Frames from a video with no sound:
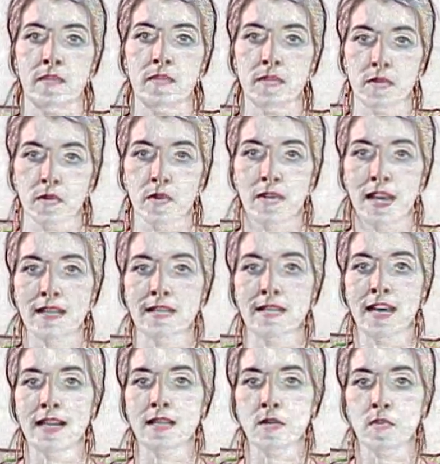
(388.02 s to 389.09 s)
So
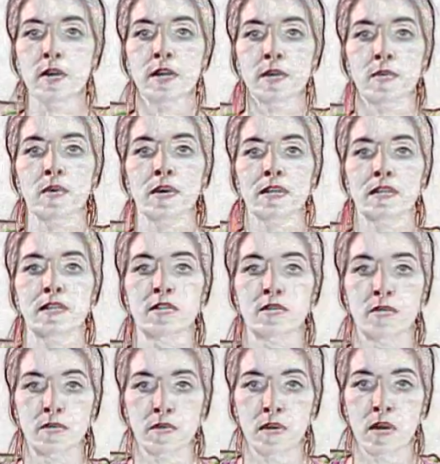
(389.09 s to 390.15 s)
that's what you want
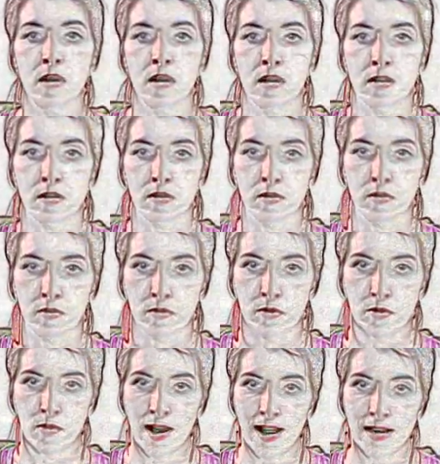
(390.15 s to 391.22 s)
to
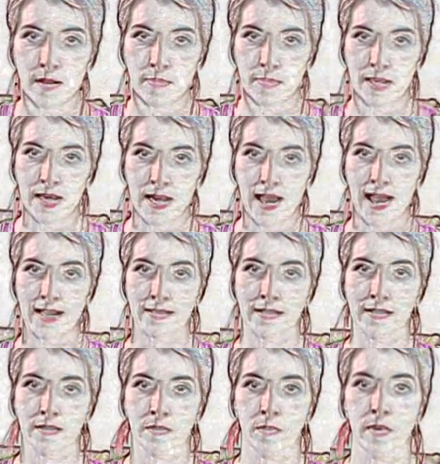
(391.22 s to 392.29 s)
try to be at
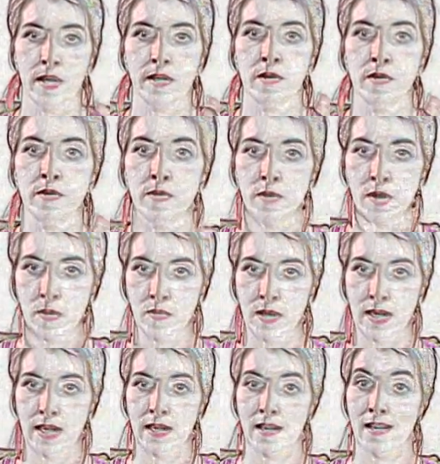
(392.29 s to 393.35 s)
when you're doing
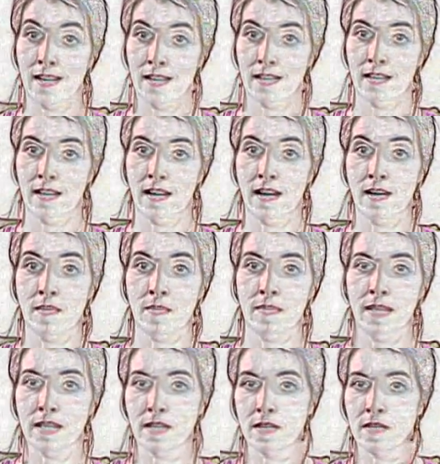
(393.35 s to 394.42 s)
reading.
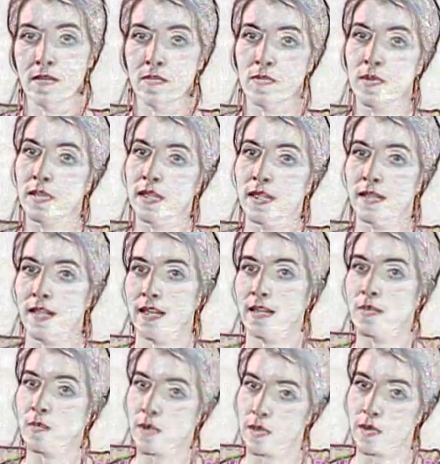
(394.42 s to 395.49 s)
That's really
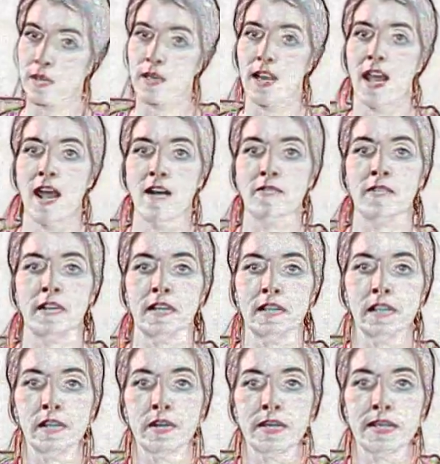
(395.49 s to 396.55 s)
like when you're going to have the
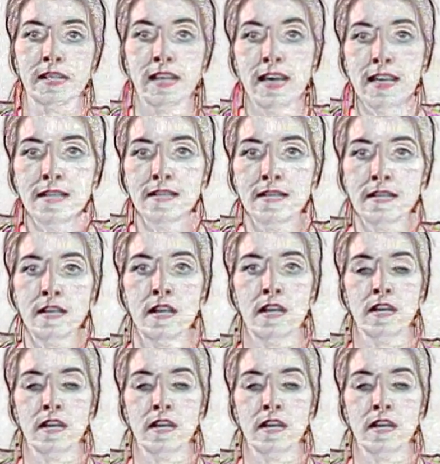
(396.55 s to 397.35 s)
clearest lens.